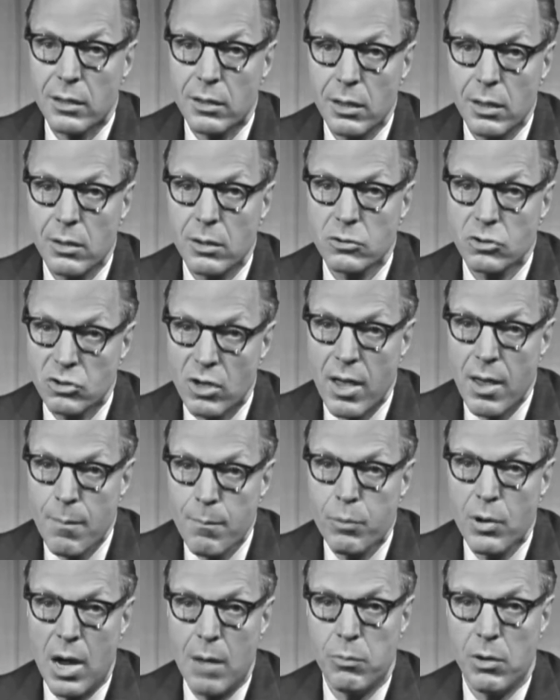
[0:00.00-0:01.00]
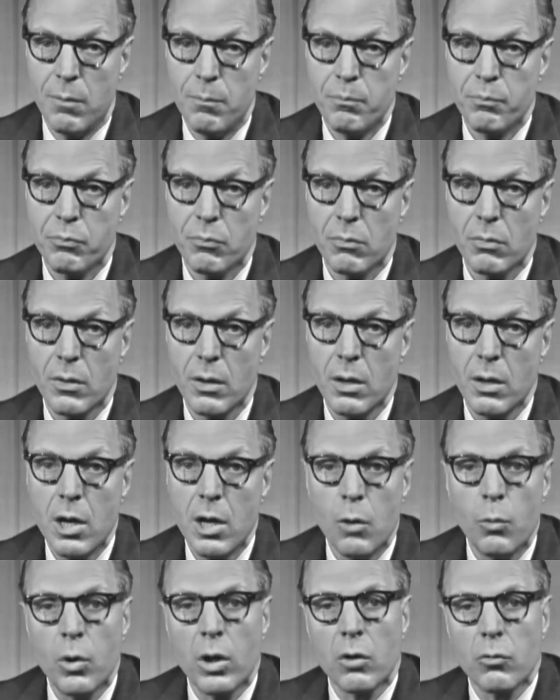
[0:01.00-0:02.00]
Just tell them what you know.
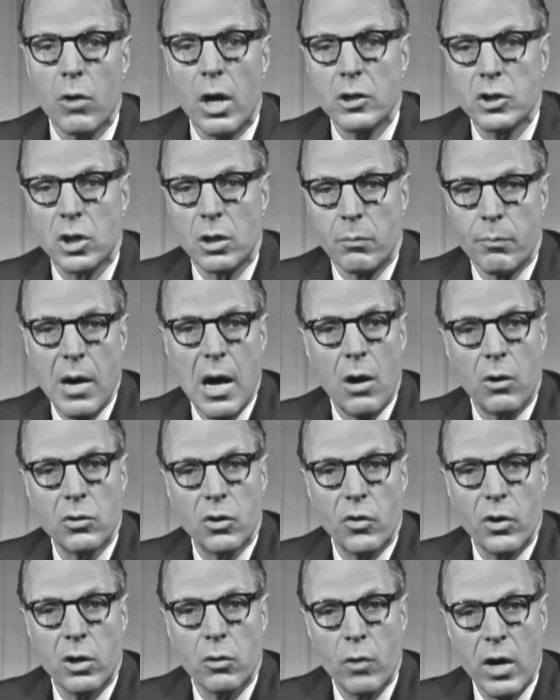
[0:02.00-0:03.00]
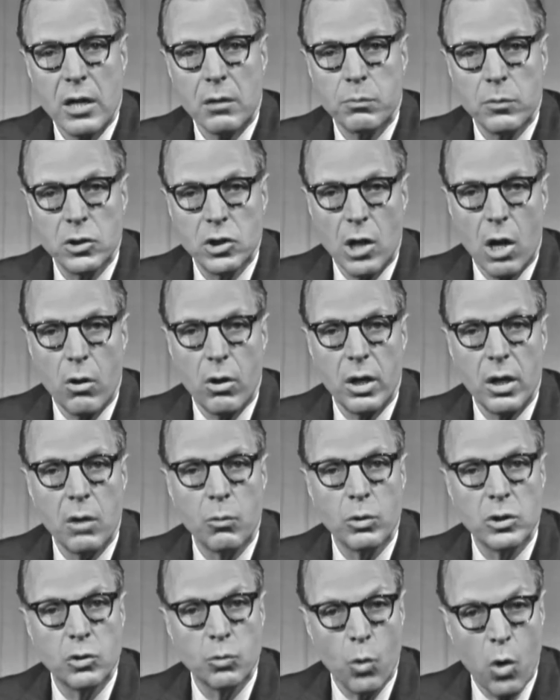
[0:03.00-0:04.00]
Will Russia bow to the great
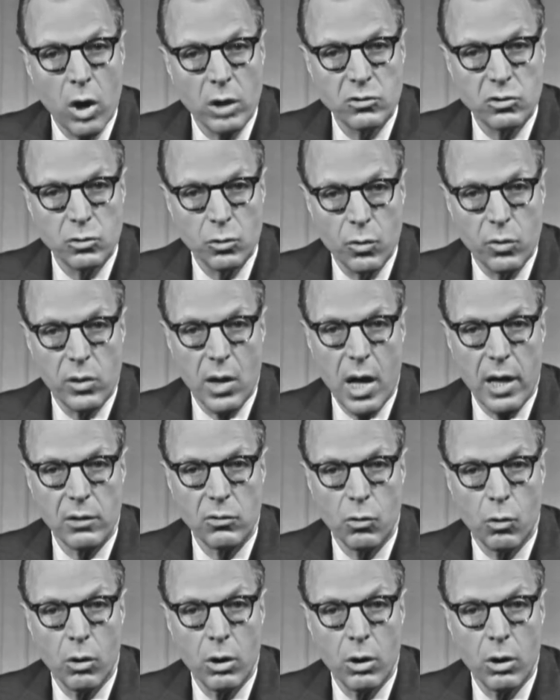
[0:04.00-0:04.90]
majority which wants Uthant